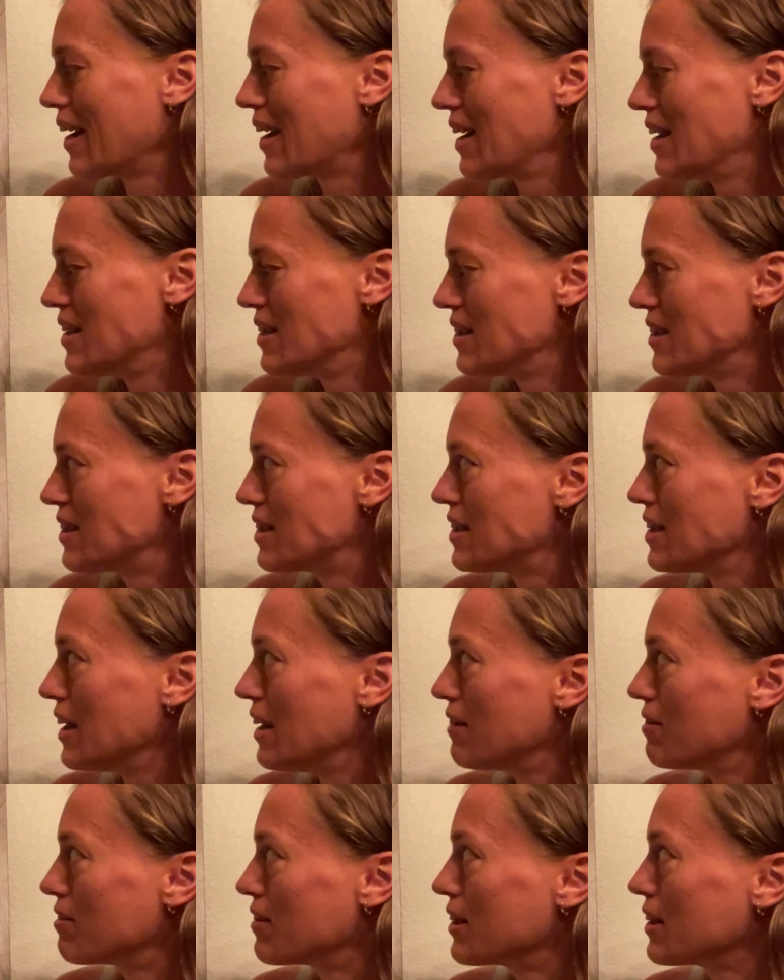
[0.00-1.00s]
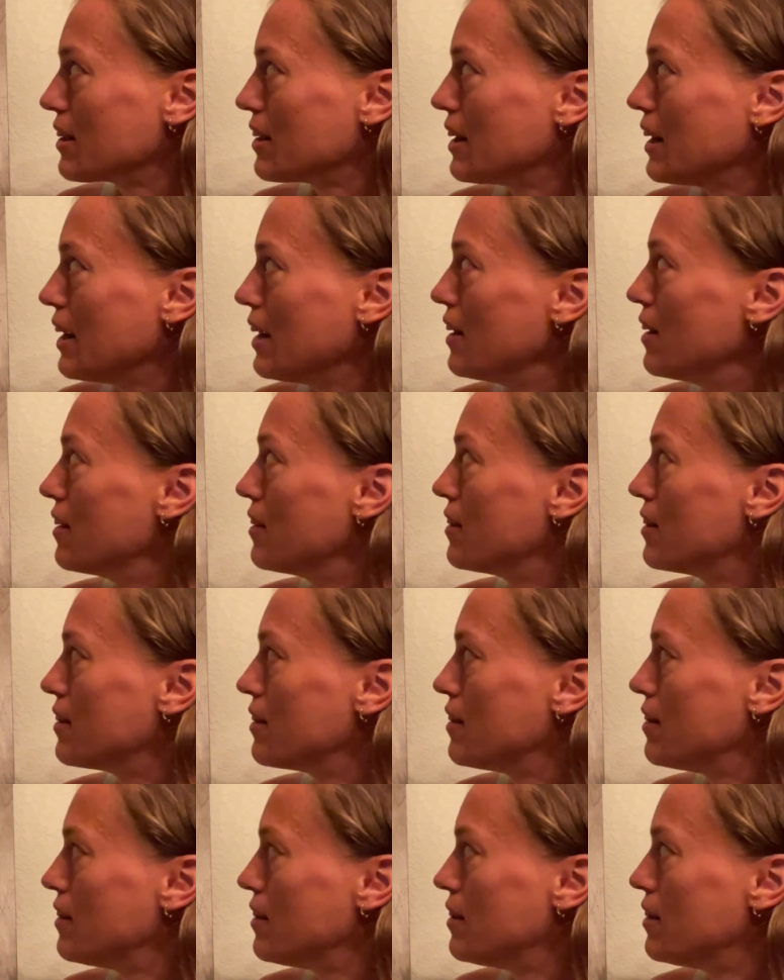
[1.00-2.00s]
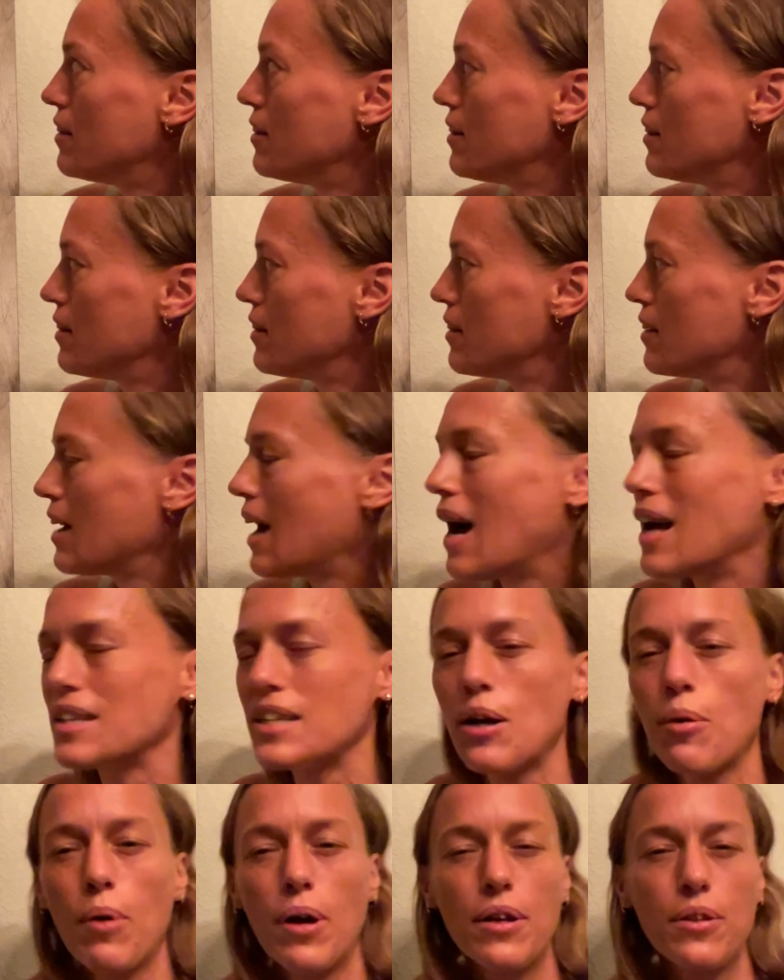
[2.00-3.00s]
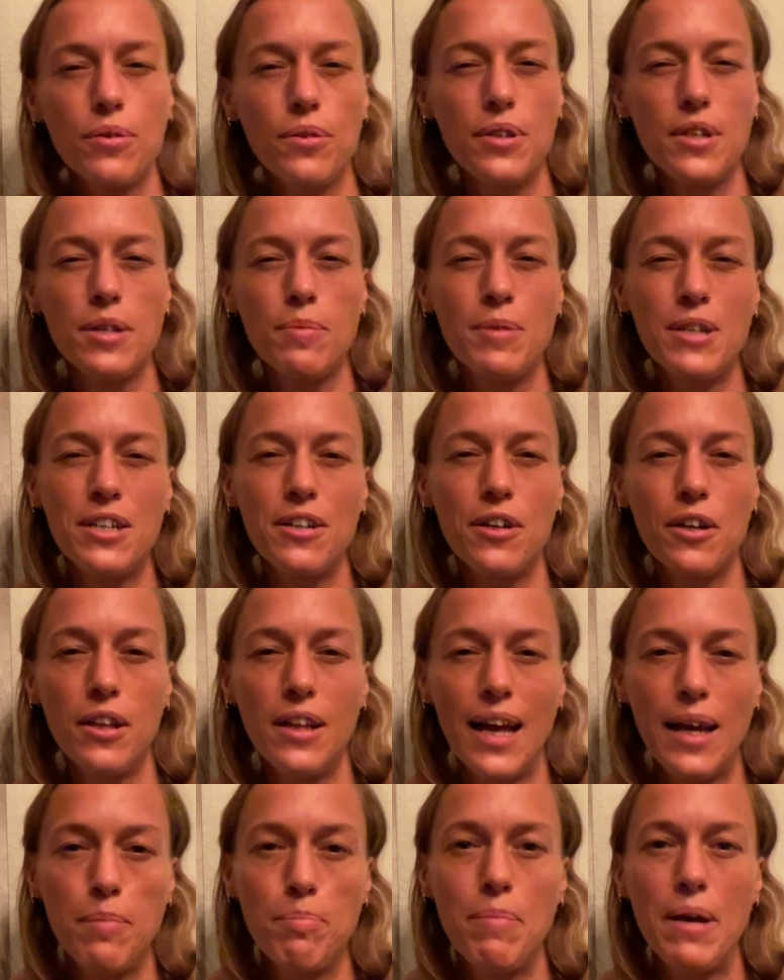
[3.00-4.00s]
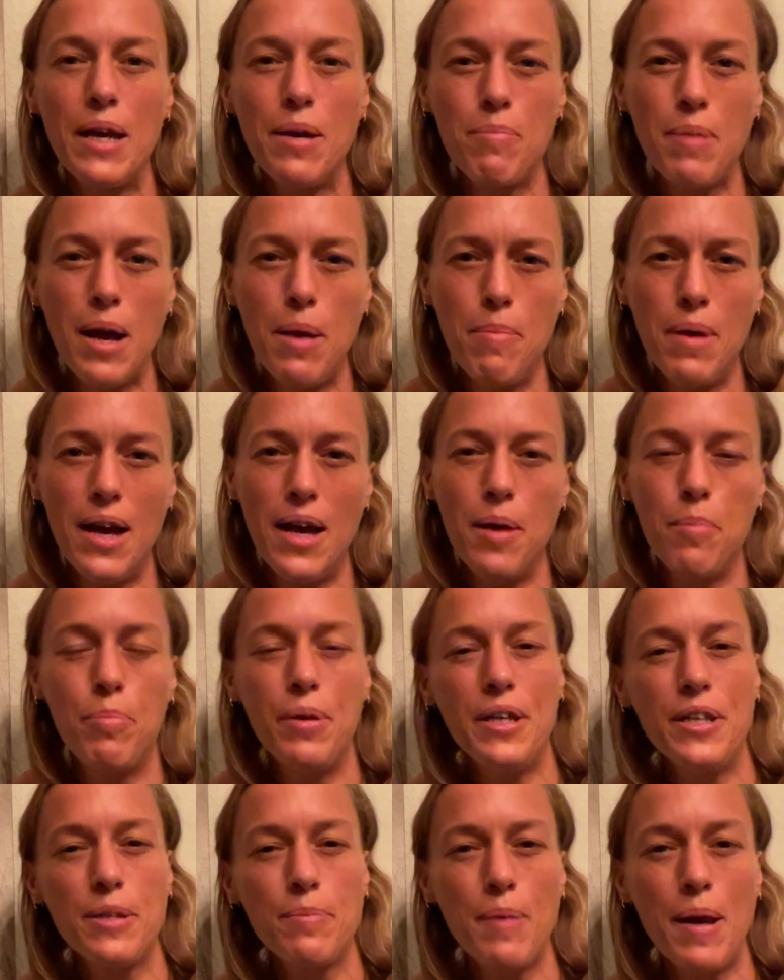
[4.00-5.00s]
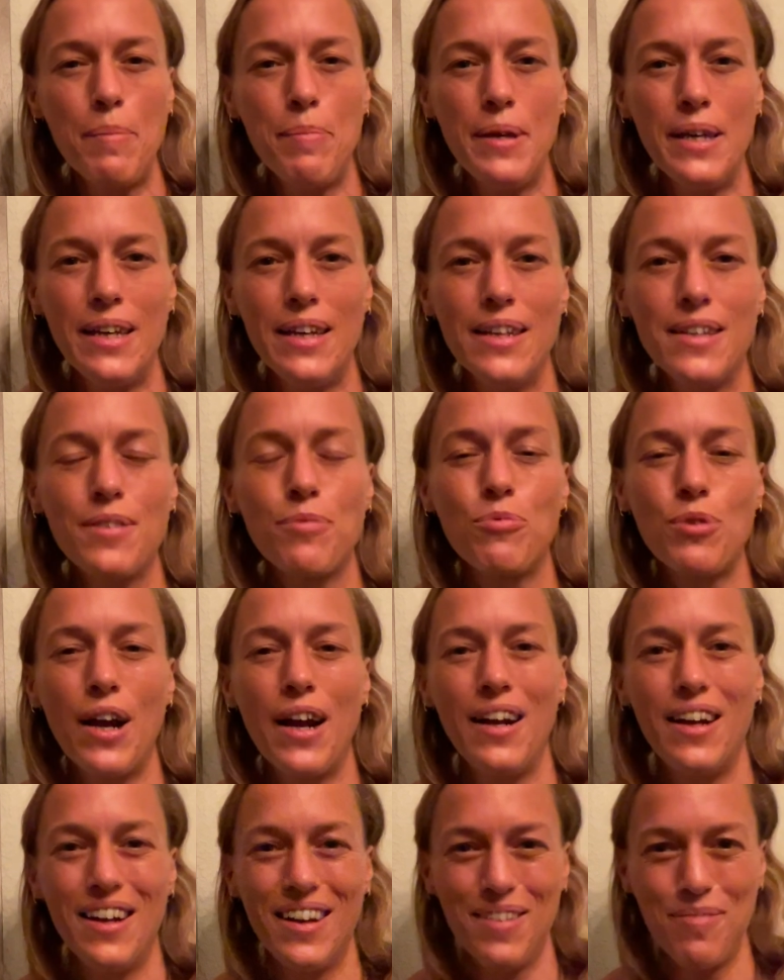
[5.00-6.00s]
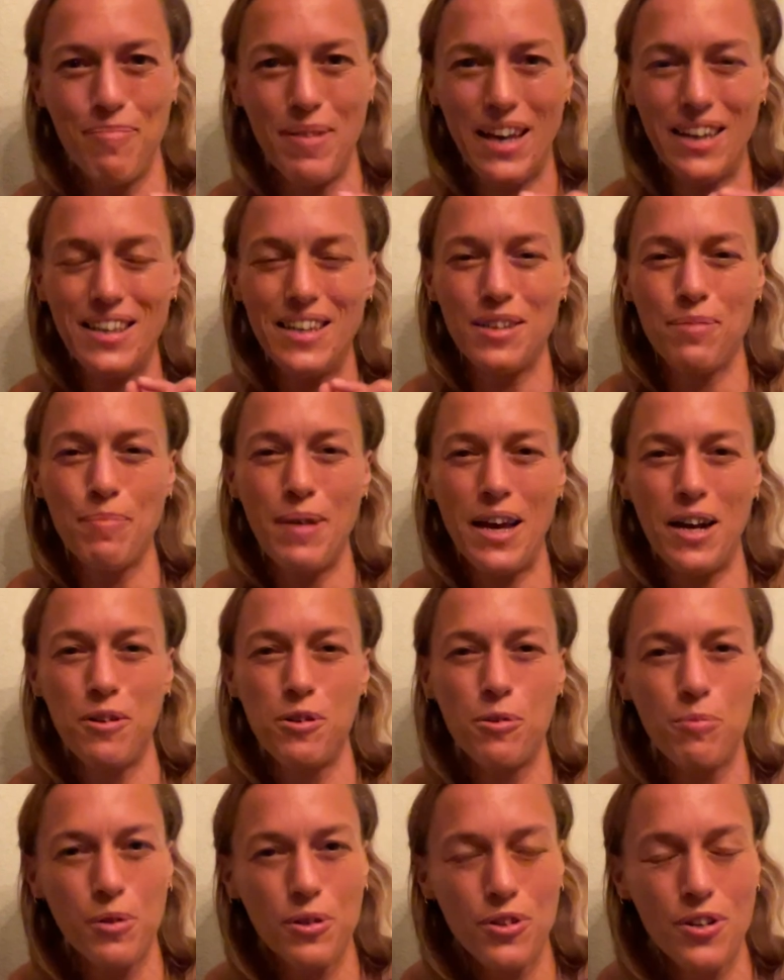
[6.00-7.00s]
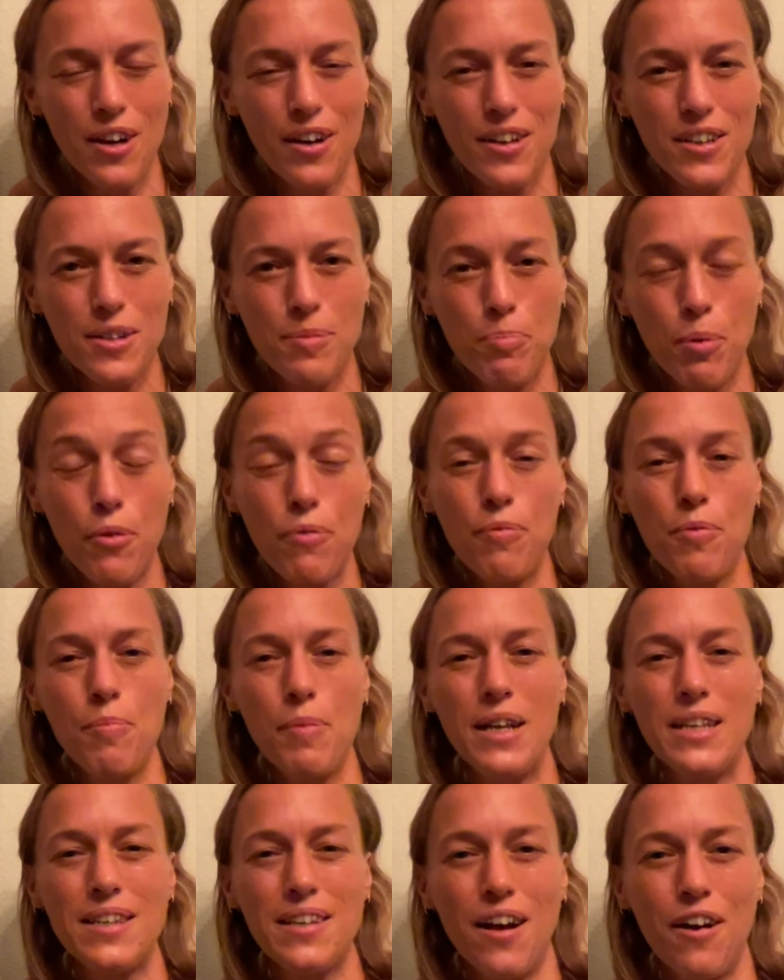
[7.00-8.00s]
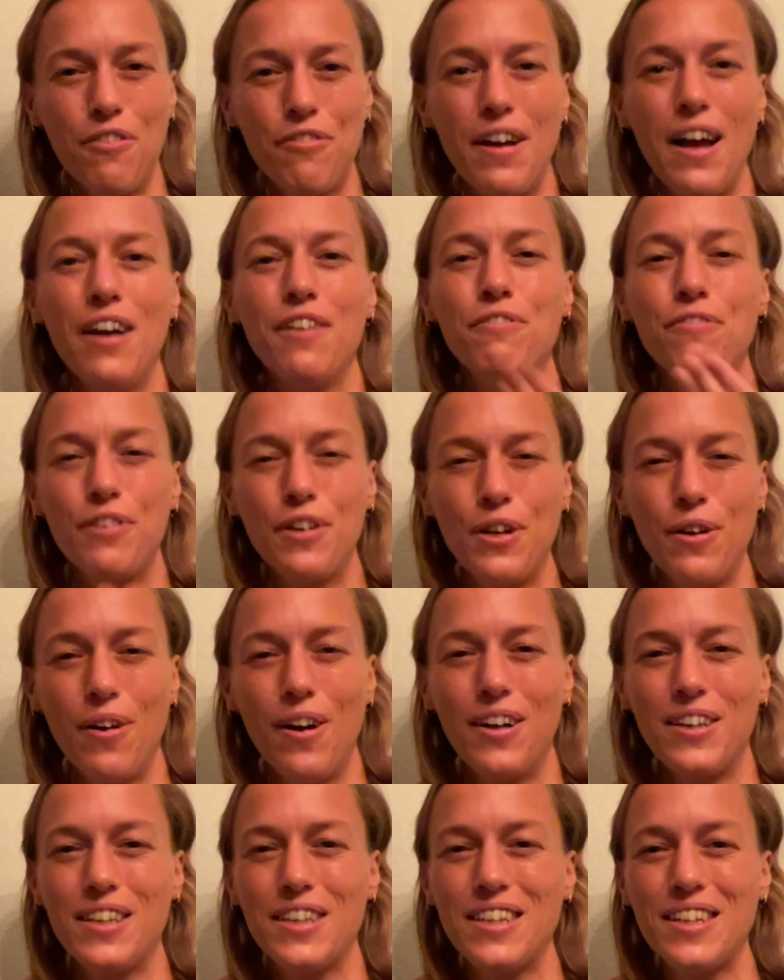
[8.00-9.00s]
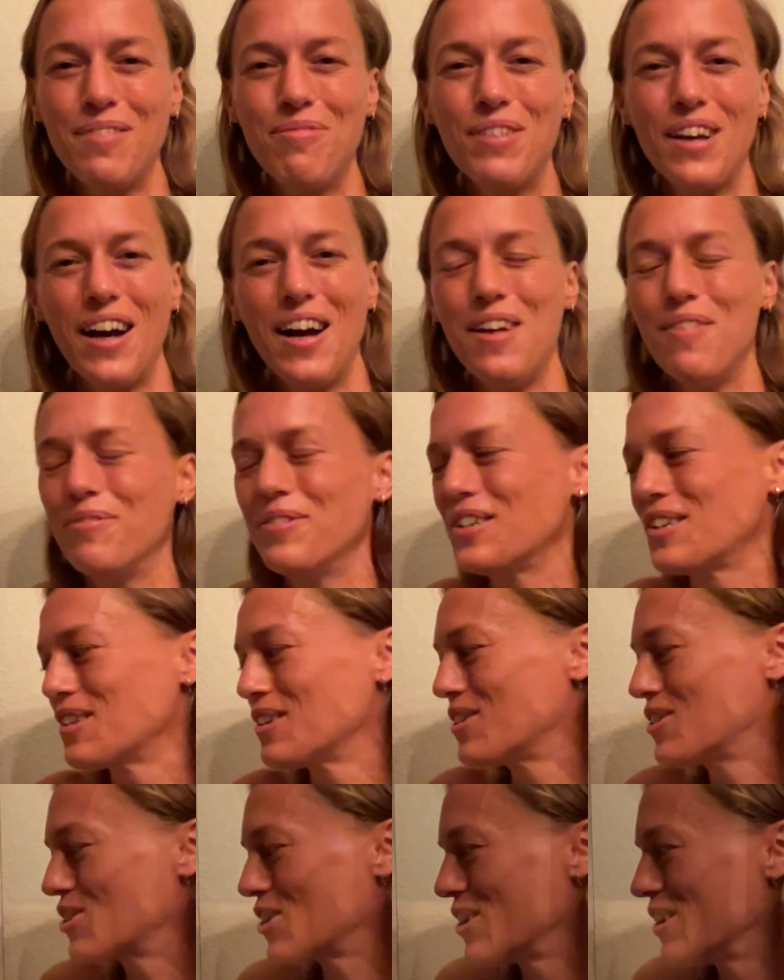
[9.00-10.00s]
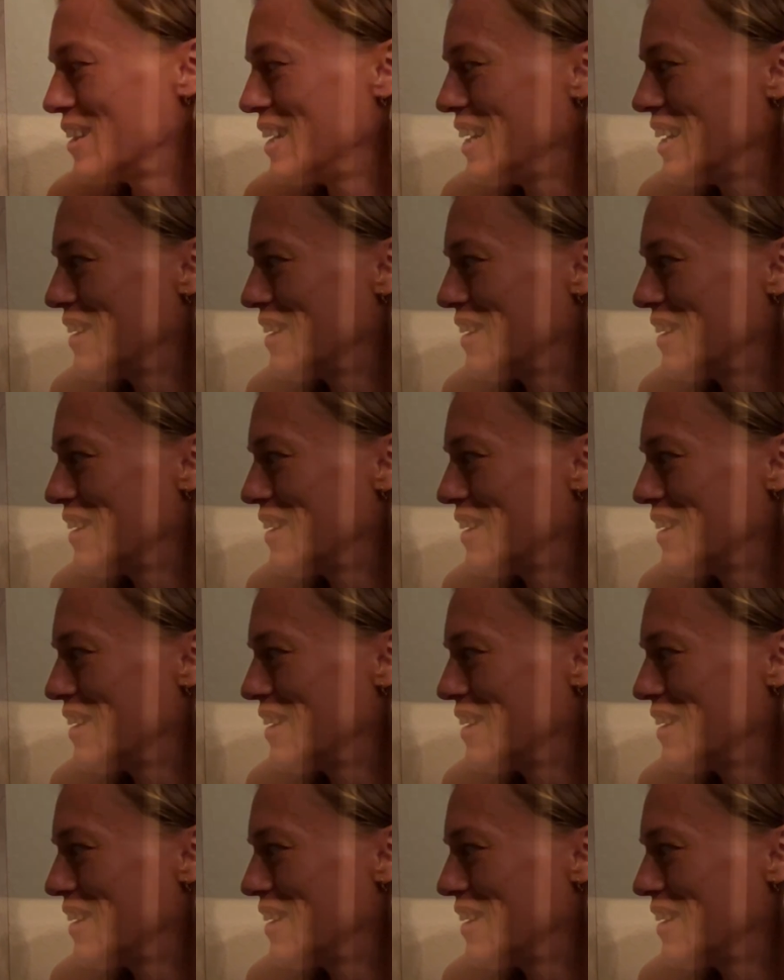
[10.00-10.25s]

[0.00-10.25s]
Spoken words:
because it really, as I work through this material, like bit by bit, piece by piece, trying to make these manageable chunks, both for myself and for you all at the same time. It's the journey